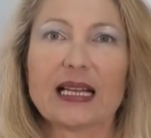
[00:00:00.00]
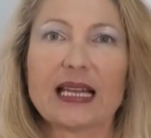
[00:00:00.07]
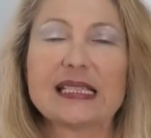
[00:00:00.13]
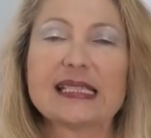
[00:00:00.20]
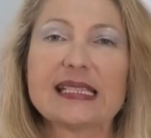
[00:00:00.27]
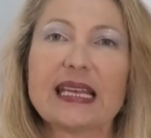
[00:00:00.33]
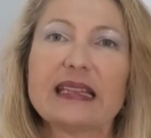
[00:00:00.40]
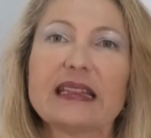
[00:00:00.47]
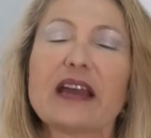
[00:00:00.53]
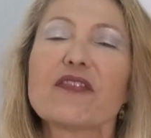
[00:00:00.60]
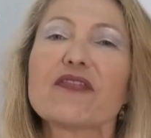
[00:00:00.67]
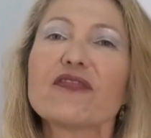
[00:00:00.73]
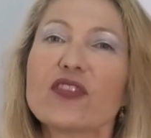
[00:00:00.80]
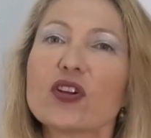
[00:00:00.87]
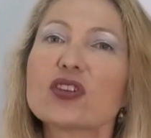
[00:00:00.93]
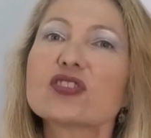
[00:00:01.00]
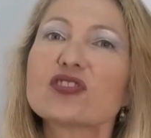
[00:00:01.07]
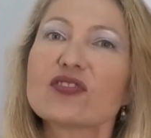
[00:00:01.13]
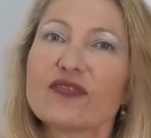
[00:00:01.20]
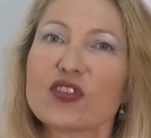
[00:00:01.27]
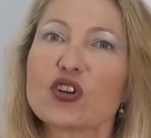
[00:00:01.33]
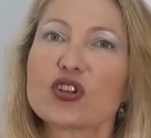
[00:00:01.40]
let's say their
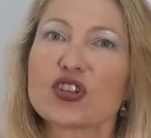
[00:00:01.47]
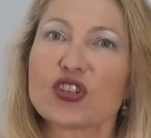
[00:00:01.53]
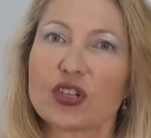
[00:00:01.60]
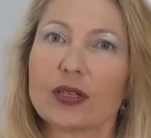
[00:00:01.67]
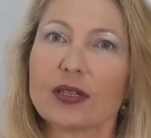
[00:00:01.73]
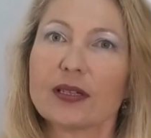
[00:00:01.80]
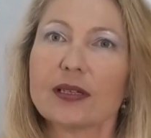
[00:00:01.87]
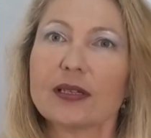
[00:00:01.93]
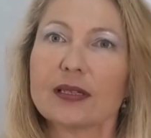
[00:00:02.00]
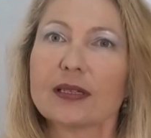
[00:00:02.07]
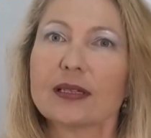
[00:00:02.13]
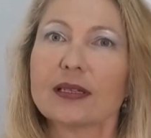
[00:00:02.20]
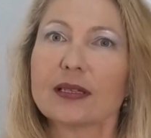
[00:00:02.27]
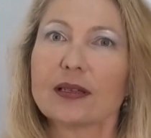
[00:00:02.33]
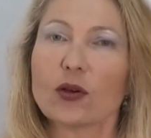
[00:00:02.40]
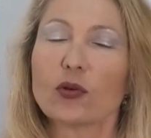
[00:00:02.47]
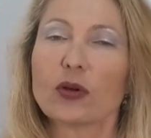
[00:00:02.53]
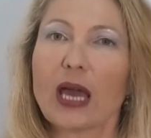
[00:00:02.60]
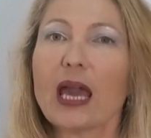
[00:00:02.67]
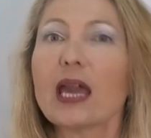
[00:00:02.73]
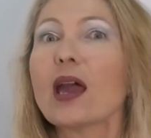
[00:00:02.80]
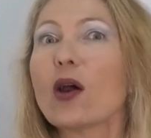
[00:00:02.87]
first version.
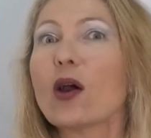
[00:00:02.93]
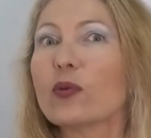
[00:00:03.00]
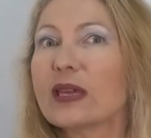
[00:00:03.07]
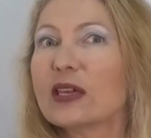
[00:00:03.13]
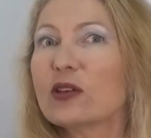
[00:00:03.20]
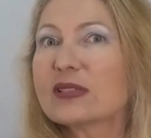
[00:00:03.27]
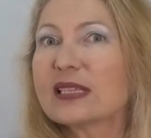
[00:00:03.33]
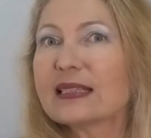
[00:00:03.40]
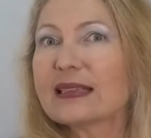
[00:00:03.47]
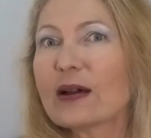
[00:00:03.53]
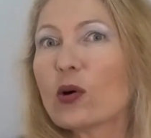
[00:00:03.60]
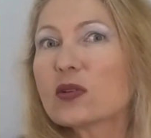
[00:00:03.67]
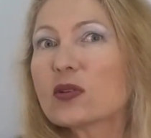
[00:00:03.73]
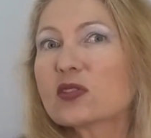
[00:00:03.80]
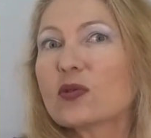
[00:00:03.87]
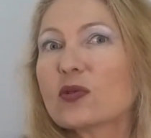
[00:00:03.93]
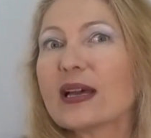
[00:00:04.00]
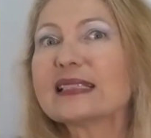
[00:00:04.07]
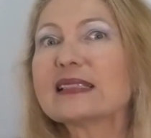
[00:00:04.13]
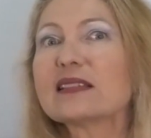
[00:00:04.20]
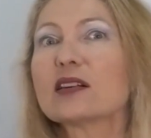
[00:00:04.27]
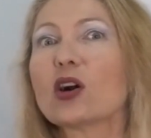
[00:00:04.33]
Okay, we use it also
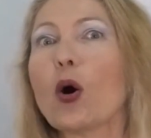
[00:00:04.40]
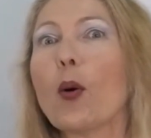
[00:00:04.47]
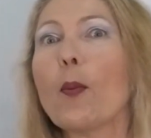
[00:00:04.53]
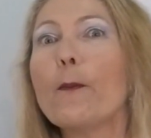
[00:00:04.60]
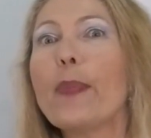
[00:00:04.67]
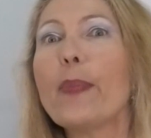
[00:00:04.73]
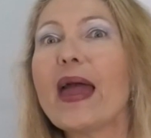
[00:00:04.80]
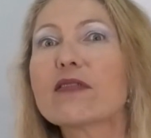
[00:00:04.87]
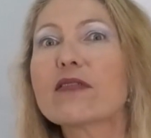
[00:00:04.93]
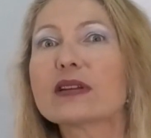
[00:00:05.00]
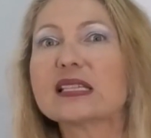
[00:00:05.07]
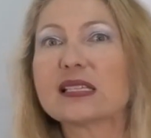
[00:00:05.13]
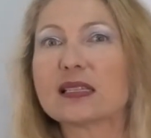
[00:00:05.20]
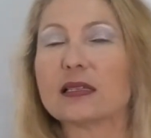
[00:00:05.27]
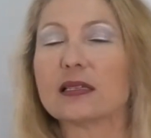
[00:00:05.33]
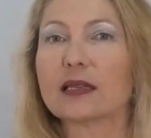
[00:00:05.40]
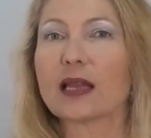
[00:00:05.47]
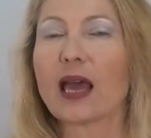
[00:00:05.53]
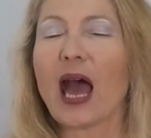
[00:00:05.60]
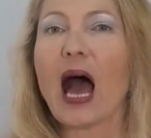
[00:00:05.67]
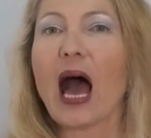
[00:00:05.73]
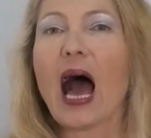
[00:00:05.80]
as a comparison.
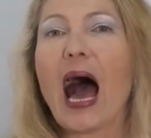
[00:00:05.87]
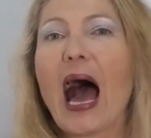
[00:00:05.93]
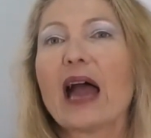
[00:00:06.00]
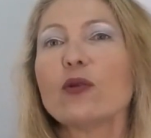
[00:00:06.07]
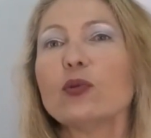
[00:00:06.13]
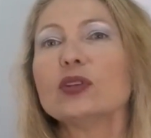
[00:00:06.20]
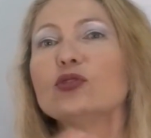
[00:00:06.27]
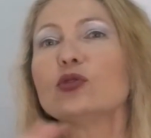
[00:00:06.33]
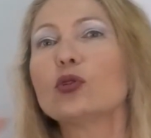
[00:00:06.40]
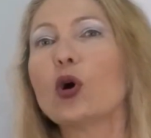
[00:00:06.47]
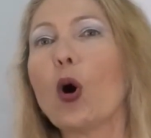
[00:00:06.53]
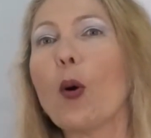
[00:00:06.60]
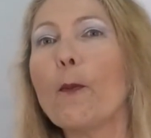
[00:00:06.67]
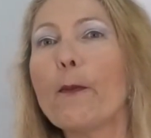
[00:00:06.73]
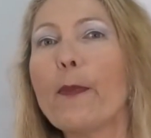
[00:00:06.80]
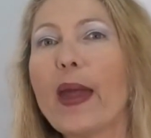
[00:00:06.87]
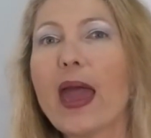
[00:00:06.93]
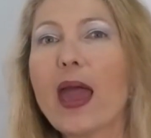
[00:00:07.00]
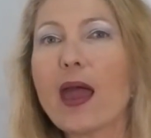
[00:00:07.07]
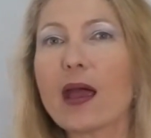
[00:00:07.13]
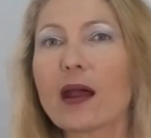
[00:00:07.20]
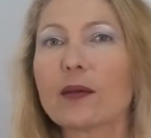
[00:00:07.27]
I want to
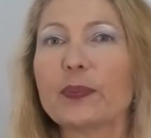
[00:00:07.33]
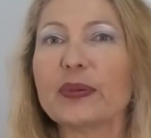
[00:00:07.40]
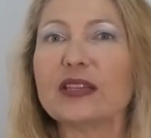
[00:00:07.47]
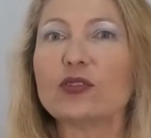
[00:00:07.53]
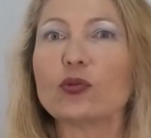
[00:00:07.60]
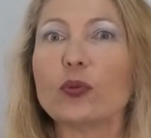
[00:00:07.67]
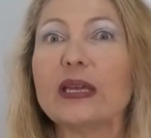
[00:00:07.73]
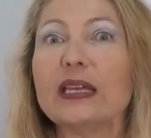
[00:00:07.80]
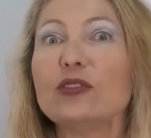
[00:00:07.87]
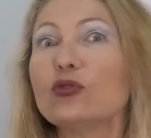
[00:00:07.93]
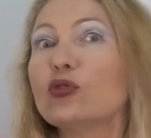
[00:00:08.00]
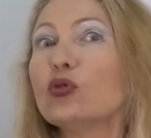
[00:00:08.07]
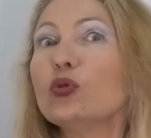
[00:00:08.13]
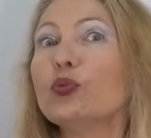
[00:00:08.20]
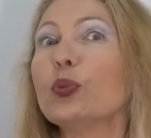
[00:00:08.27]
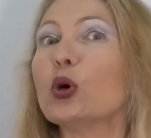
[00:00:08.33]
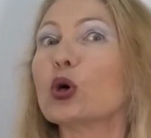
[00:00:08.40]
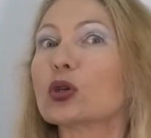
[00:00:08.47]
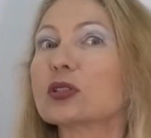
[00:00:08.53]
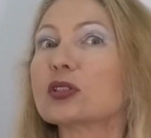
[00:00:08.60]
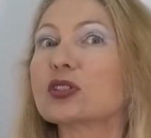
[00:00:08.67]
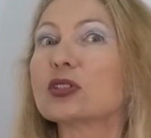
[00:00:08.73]
compare between two
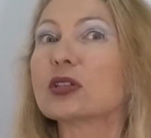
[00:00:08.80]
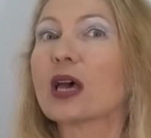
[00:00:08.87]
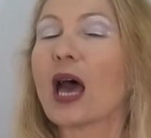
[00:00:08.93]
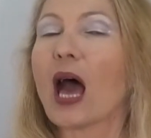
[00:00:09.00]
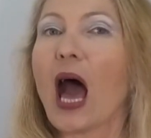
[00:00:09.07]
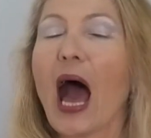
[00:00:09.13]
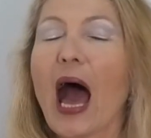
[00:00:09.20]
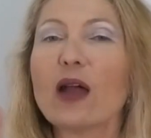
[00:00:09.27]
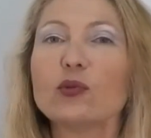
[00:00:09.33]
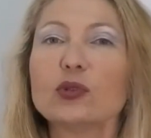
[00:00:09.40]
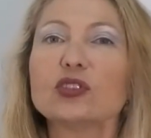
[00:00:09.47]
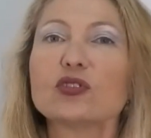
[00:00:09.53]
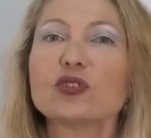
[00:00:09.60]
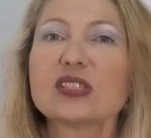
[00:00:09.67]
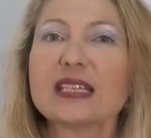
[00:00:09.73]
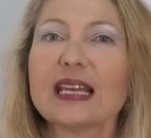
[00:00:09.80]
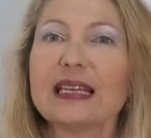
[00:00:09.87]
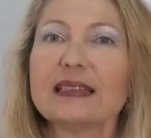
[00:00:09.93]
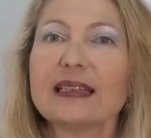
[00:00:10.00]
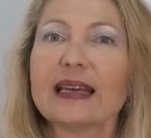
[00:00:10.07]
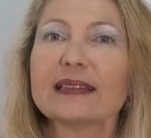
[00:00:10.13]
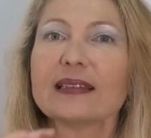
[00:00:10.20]
books. I want to say
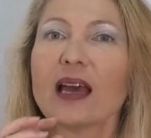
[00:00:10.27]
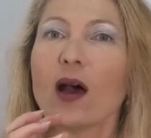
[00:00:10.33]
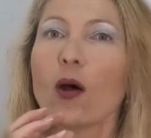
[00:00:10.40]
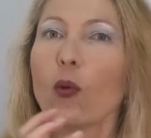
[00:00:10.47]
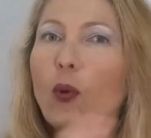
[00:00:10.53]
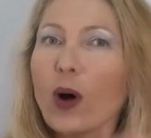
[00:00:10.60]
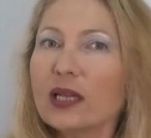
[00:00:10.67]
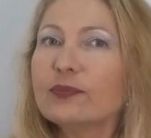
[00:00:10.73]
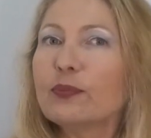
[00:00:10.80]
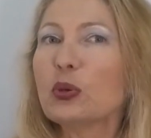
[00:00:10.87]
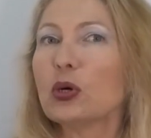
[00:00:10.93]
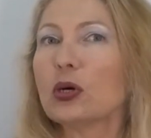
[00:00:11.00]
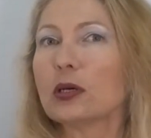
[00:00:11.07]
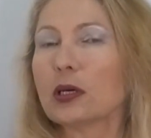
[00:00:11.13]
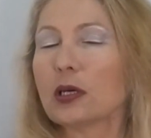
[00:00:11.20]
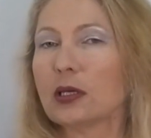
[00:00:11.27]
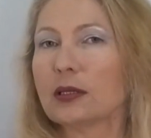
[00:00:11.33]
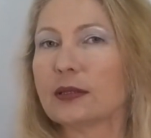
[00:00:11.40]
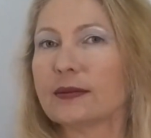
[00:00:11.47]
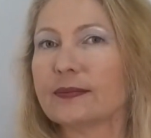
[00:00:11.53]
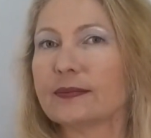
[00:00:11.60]
that one book,